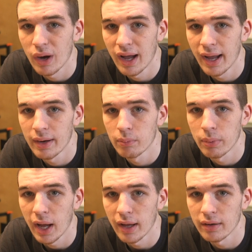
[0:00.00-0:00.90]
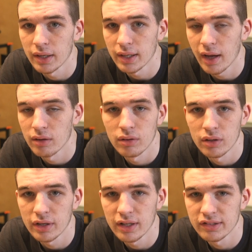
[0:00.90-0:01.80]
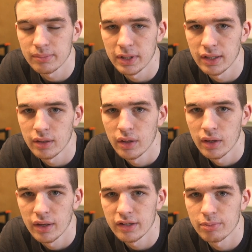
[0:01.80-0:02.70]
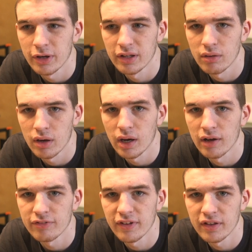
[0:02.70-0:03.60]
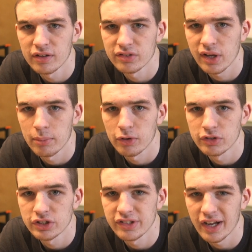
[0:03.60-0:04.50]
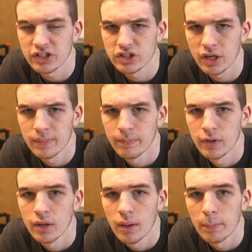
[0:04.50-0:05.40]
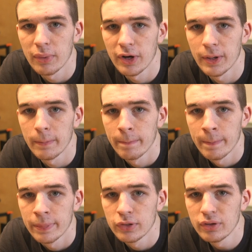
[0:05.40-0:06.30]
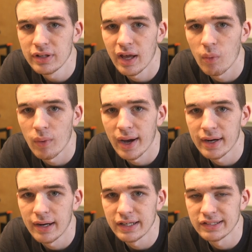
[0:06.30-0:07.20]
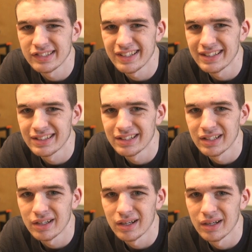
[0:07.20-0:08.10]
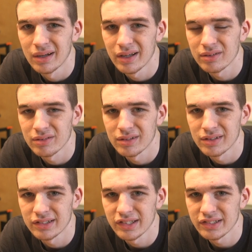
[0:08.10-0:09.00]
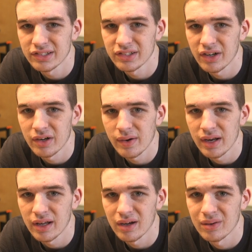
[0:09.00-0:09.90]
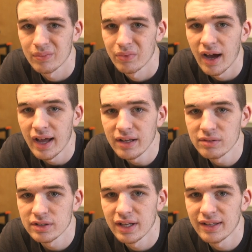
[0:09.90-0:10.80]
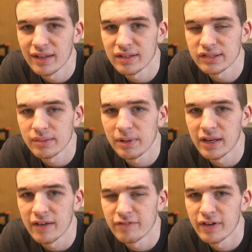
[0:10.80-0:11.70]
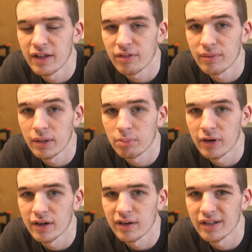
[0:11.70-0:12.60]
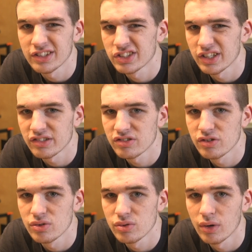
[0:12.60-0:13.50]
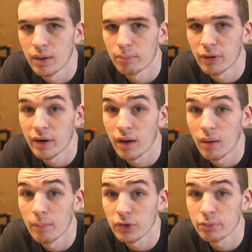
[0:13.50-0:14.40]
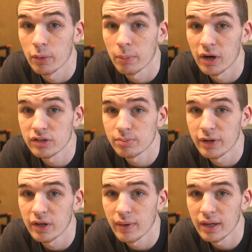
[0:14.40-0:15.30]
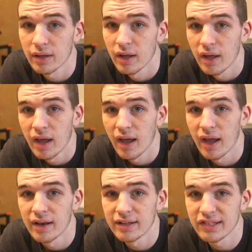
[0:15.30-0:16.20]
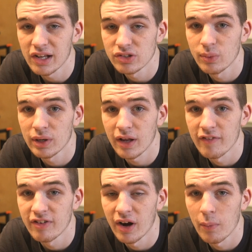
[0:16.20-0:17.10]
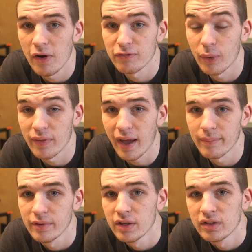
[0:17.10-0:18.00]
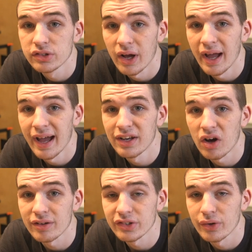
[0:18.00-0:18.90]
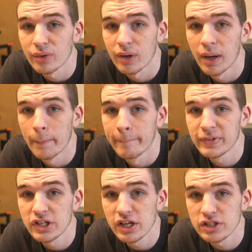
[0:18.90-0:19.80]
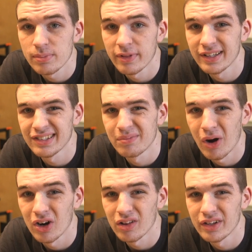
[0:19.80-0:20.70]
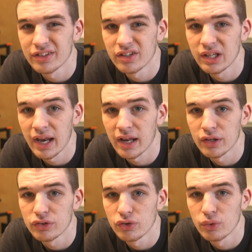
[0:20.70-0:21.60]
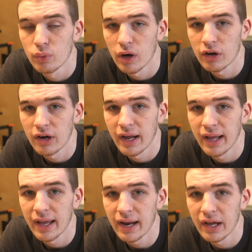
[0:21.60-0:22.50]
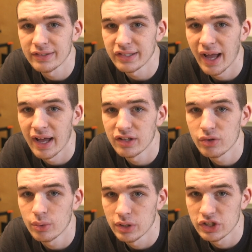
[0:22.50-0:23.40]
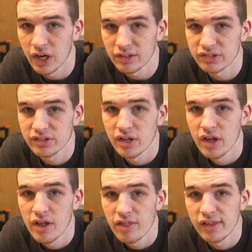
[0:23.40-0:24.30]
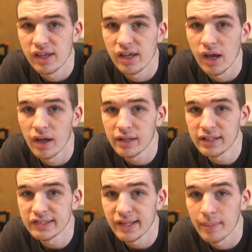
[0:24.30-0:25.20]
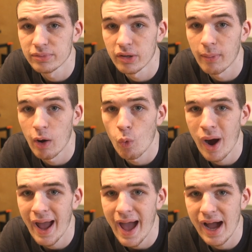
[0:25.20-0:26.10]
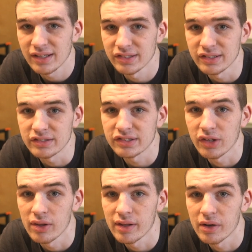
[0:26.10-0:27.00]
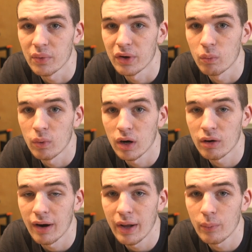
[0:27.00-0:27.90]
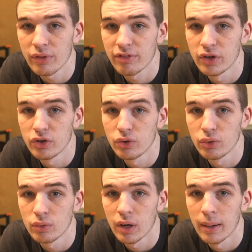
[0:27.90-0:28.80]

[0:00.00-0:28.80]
wide by like how long it needs to be. It's plenty long enough. I think there's a couple inches extra, but you can get wider. I just didn't. I don't know that it's necessary right now. I didn't really intend this to be an infinite 3D printer. It's just to print multiple parts pretty quick, and it's actually worked out very well for that. So I had to also change some things in Marlin to get it to work right, and I also had to adjust the E-steps on my Y-axis so that it would work right with the new